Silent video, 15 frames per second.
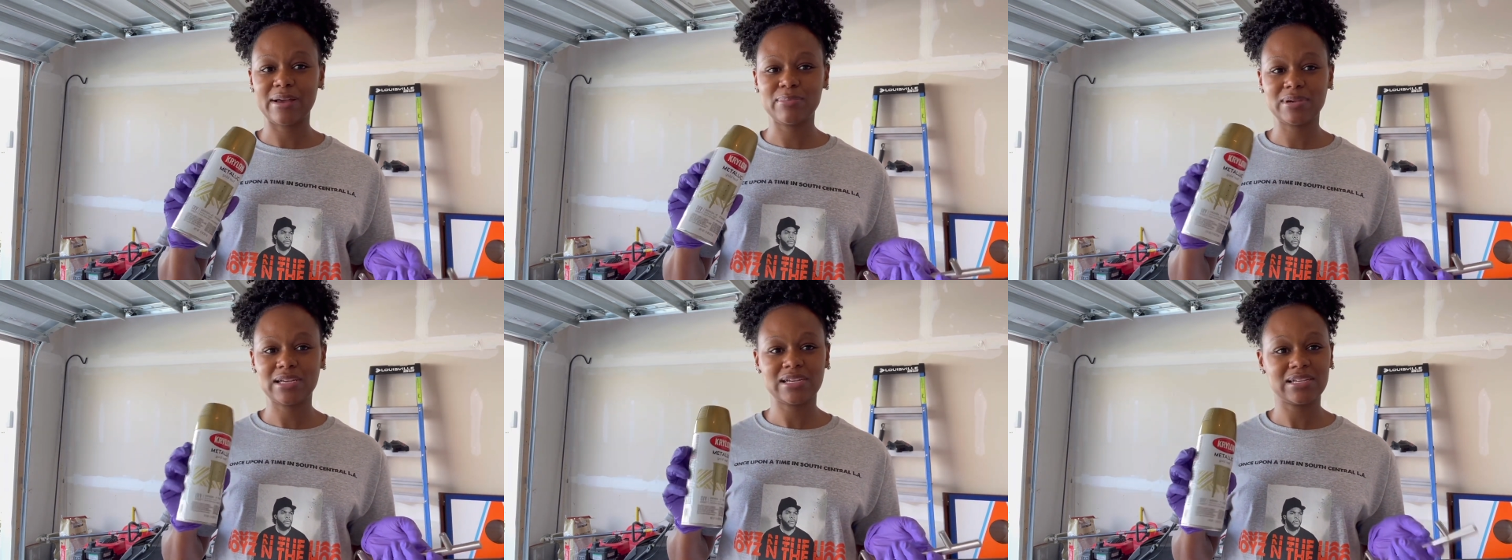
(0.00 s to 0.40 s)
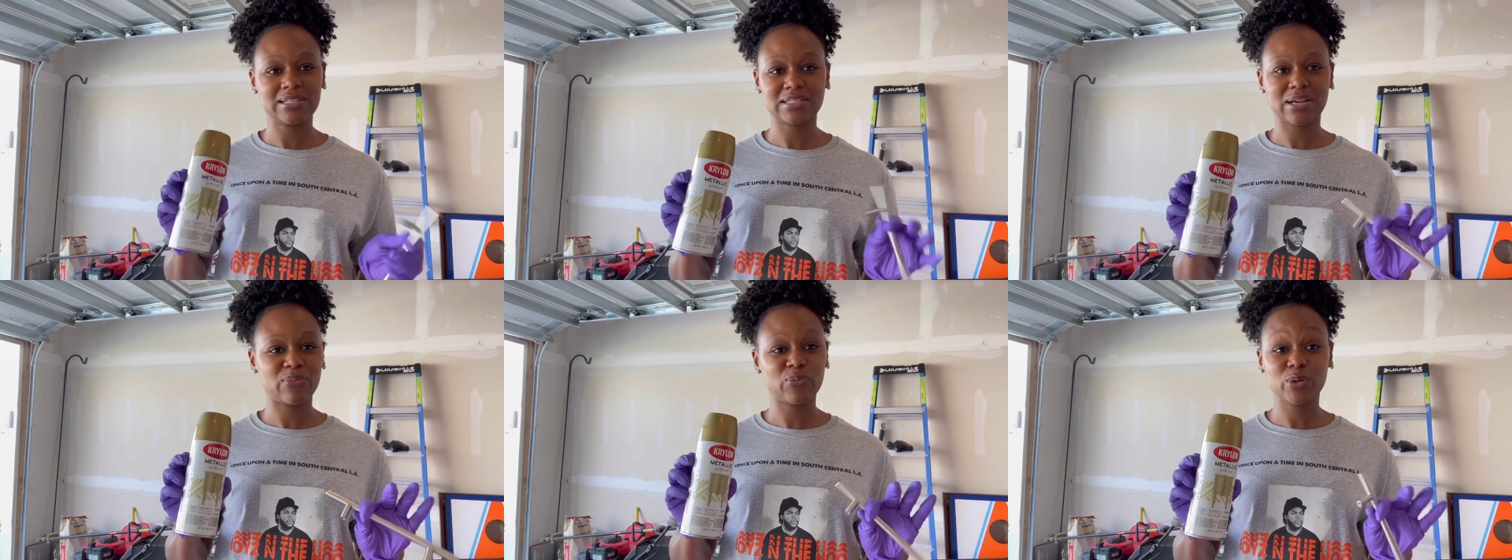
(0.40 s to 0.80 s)
because
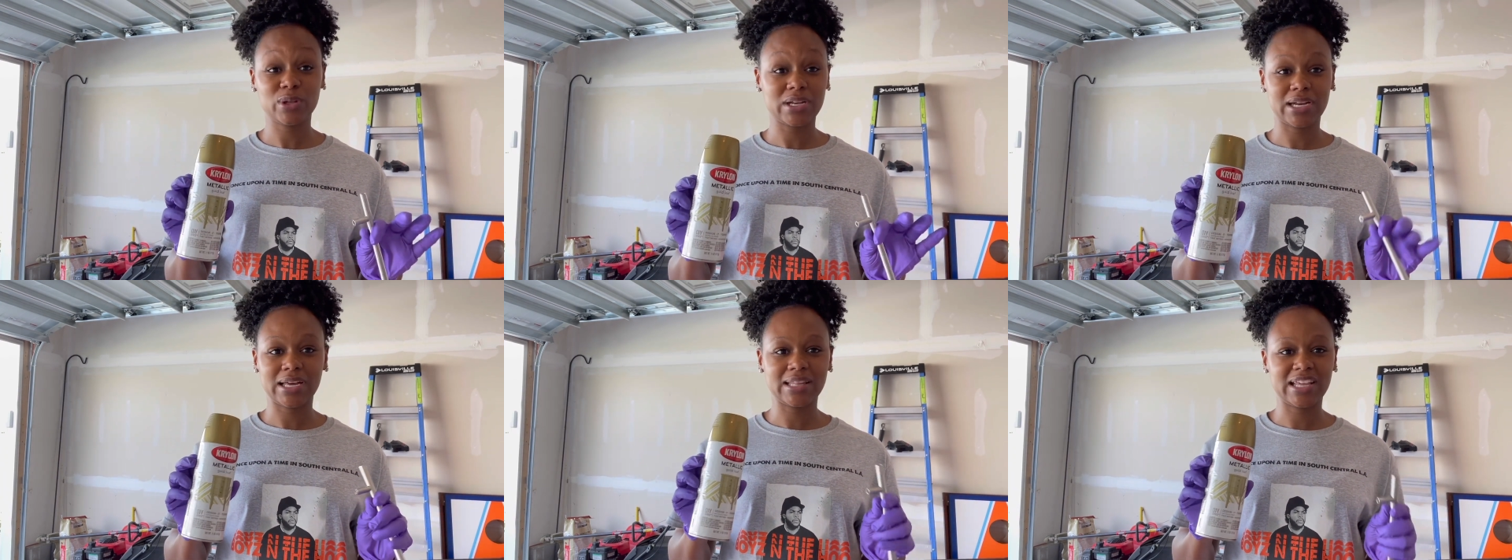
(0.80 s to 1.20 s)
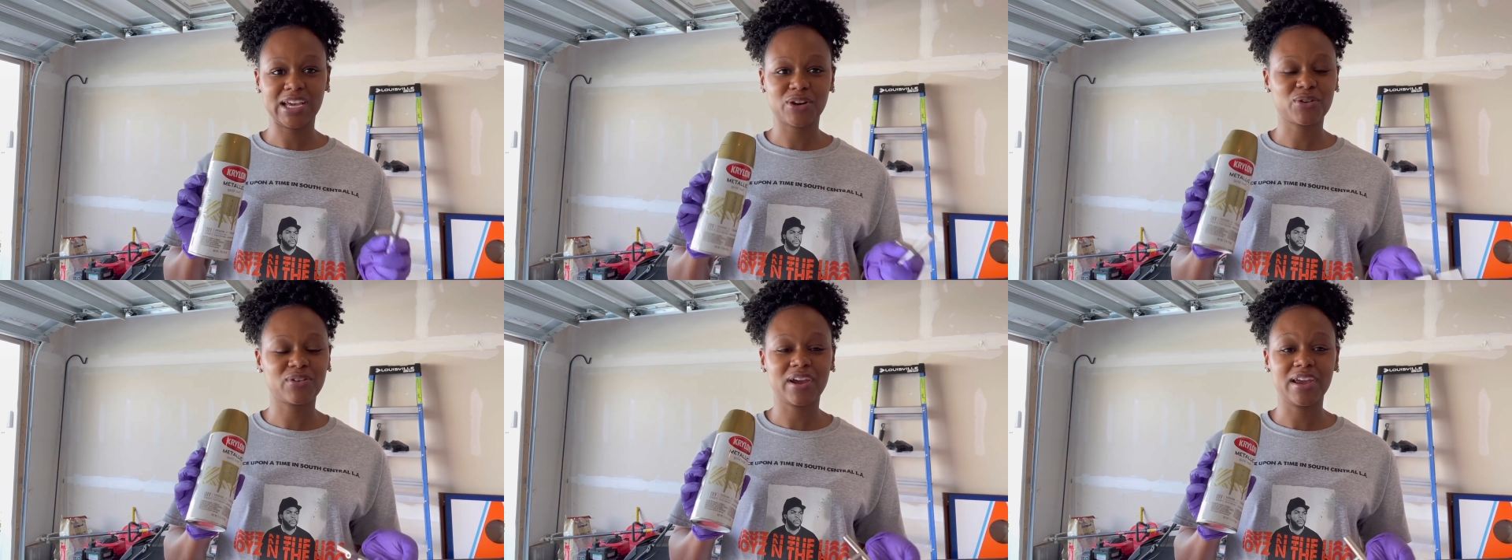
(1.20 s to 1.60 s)
I'm really not that
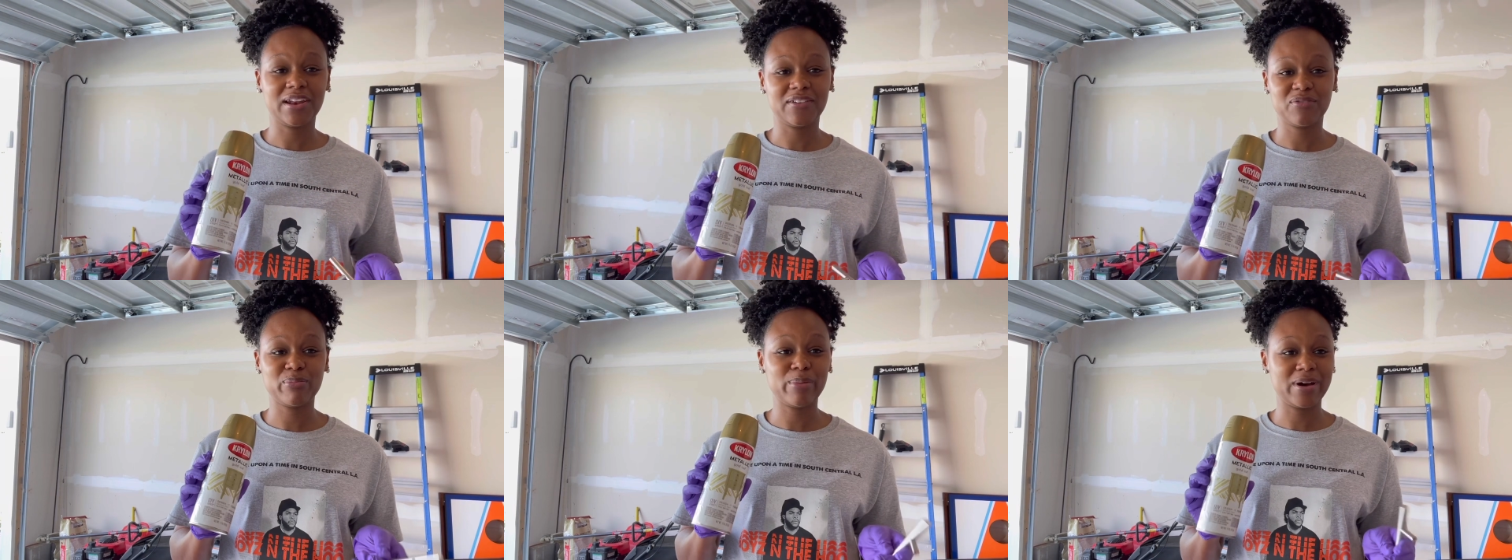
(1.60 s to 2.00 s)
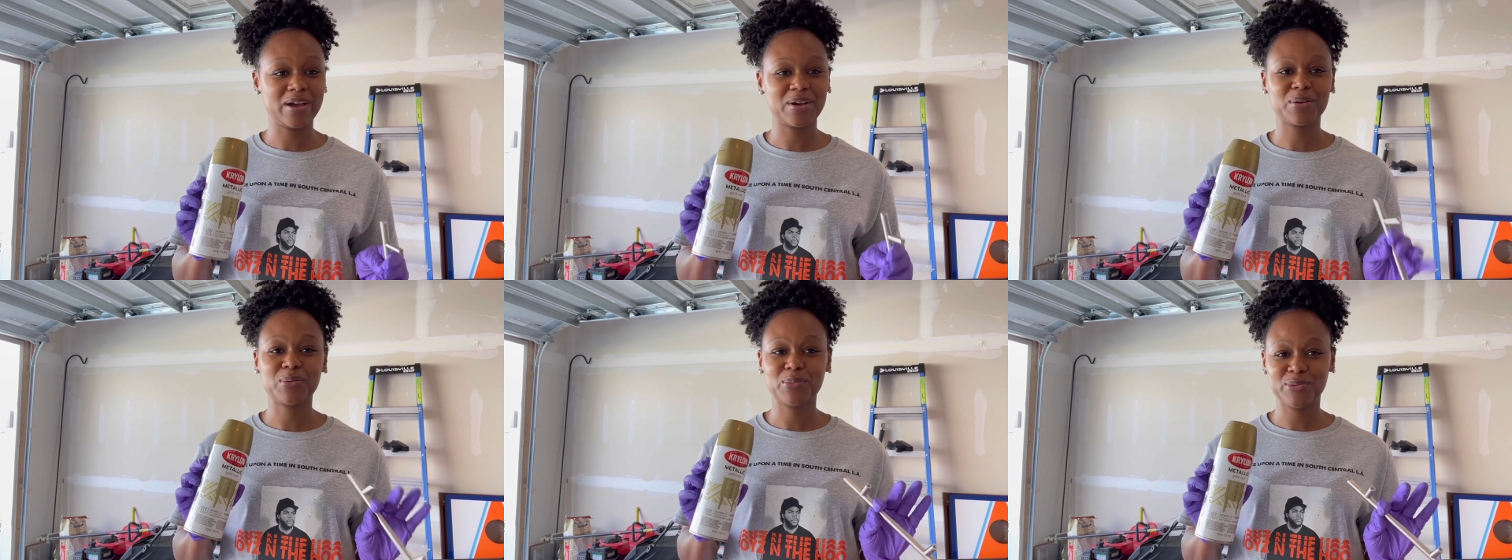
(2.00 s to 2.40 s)
creative, but
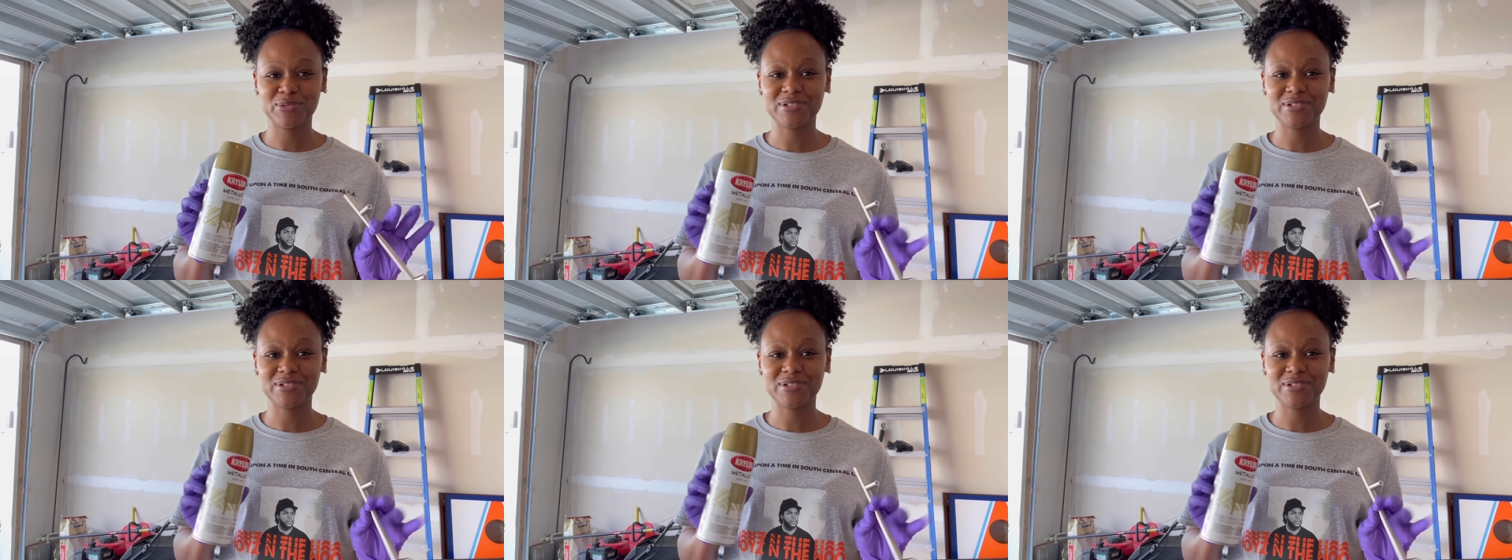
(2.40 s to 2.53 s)
we'll